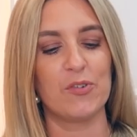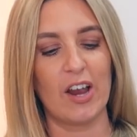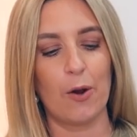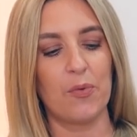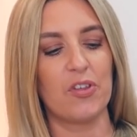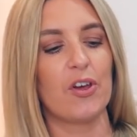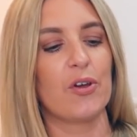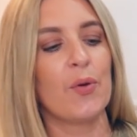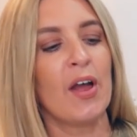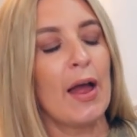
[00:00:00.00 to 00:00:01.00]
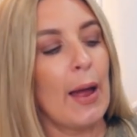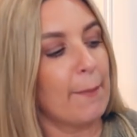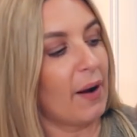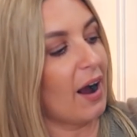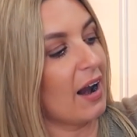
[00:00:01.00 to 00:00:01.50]
I'm sharing with you.
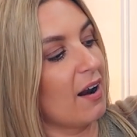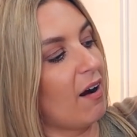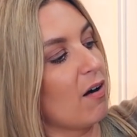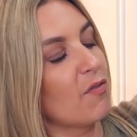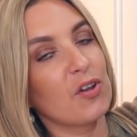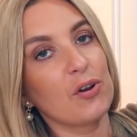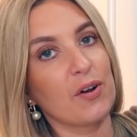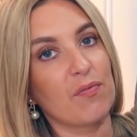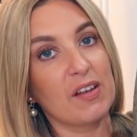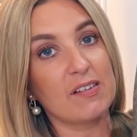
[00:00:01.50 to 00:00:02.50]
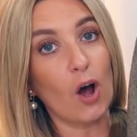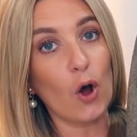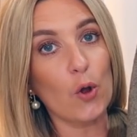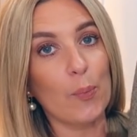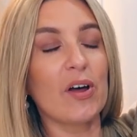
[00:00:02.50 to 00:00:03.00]
But I love the look of this
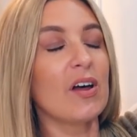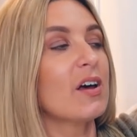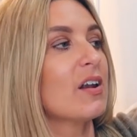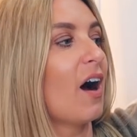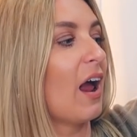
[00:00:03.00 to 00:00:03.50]
open,